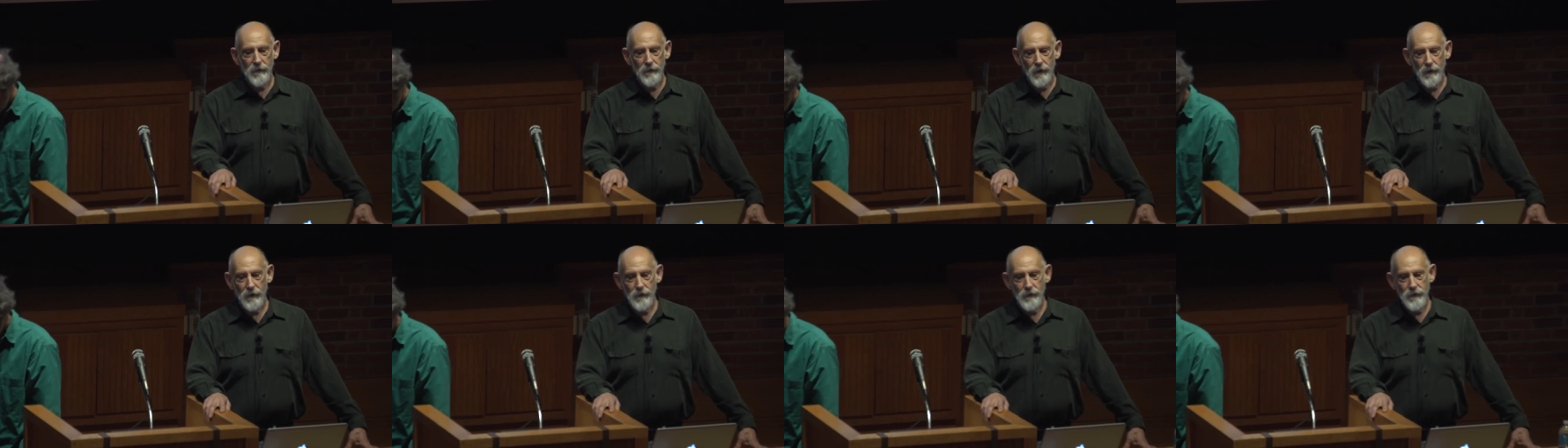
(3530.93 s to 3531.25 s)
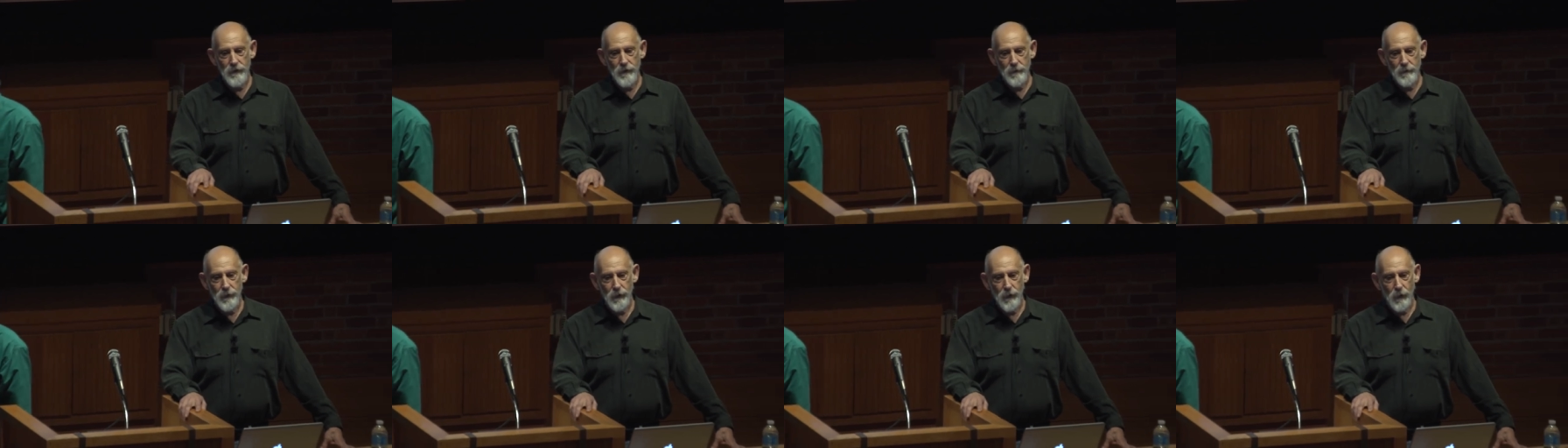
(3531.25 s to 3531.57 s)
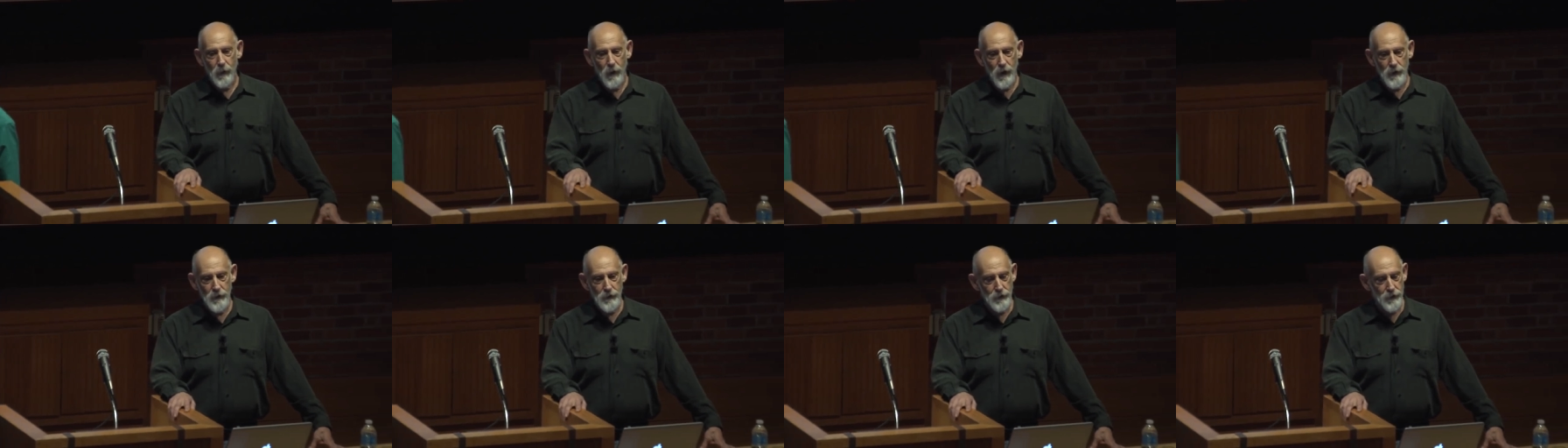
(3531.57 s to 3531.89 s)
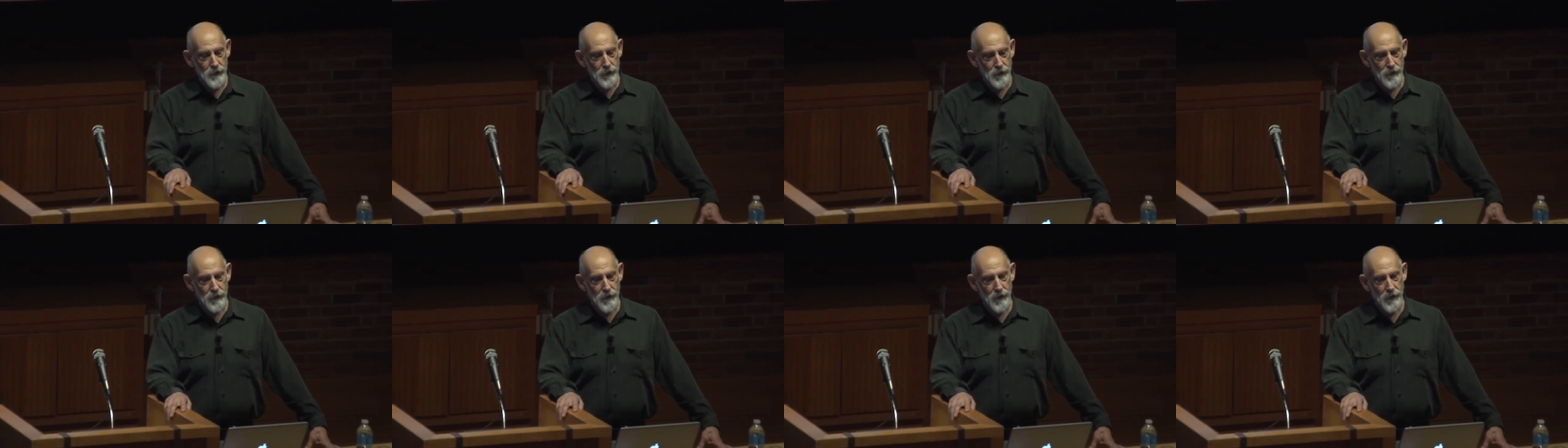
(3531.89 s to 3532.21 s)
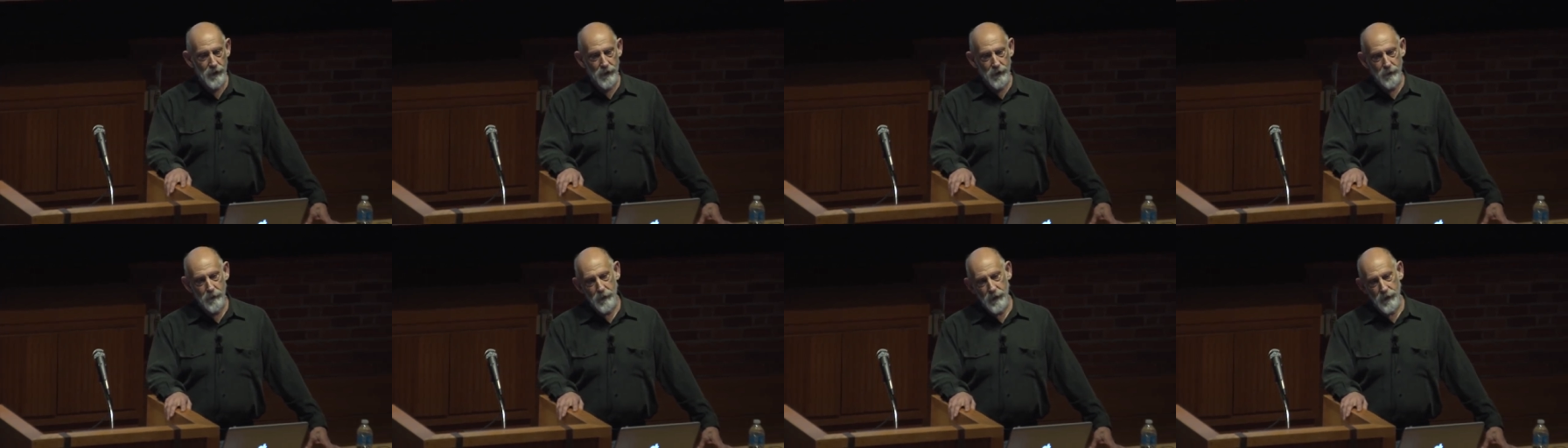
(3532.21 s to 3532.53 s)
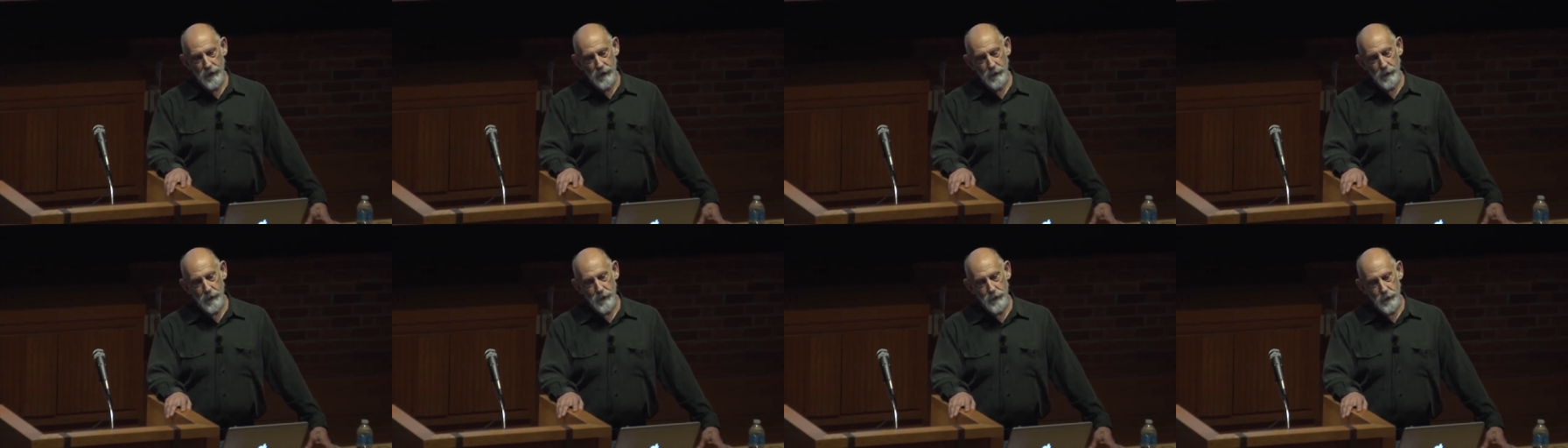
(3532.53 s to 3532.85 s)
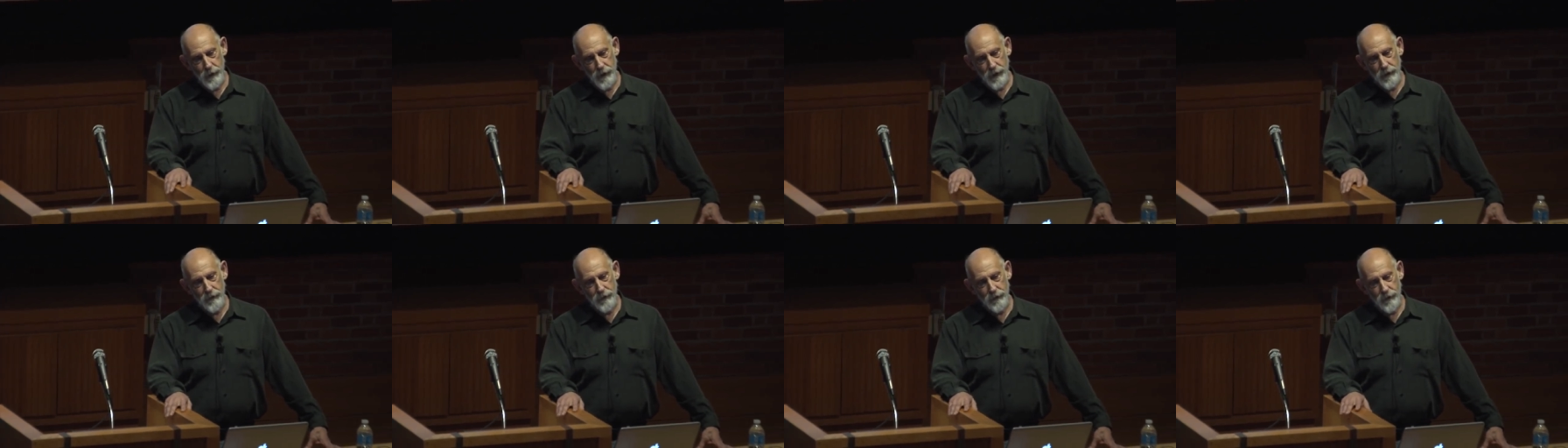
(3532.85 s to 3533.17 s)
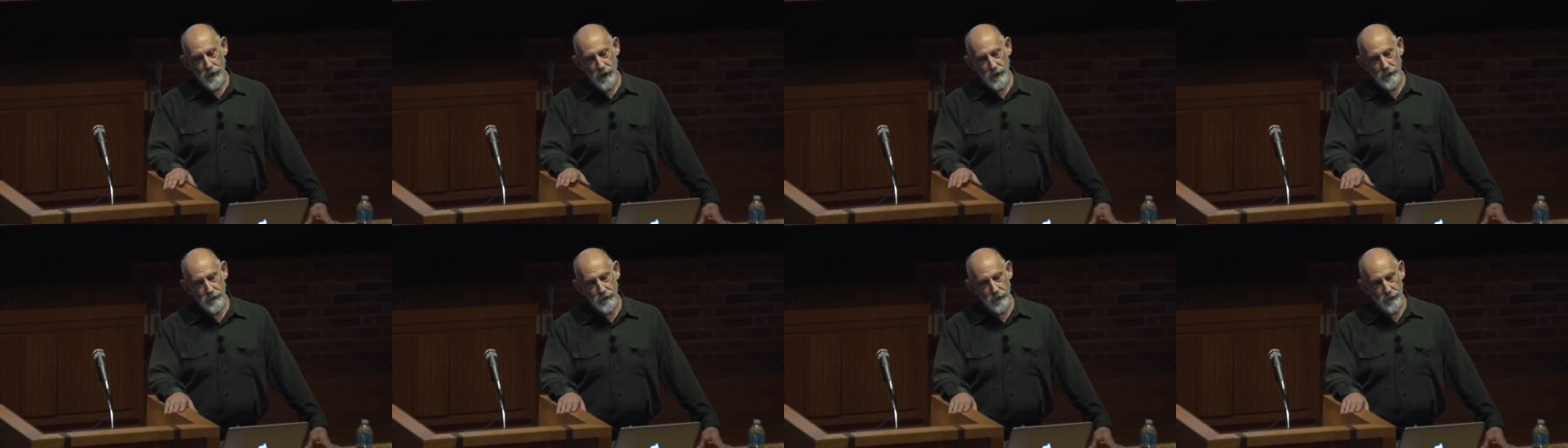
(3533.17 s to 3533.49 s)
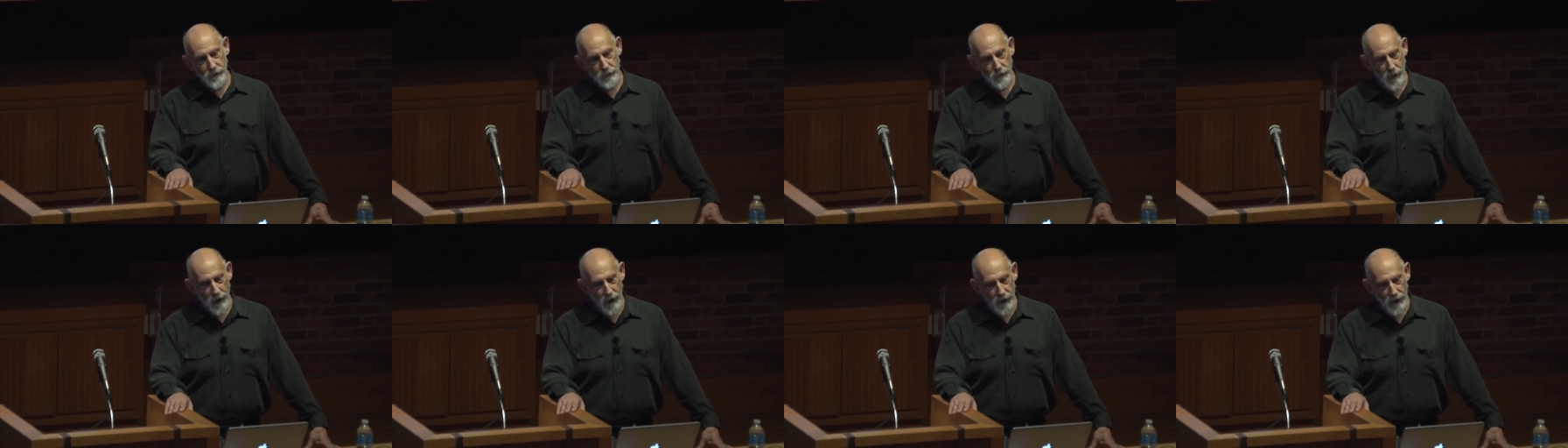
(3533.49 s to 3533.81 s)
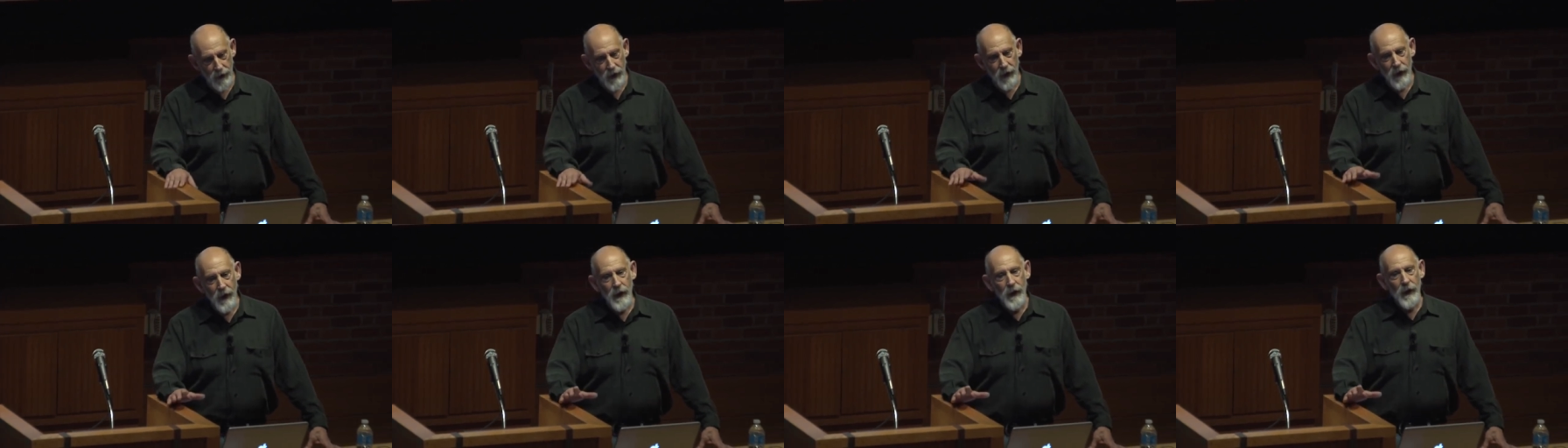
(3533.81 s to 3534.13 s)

the very simple question, we could, which we could phrase this way.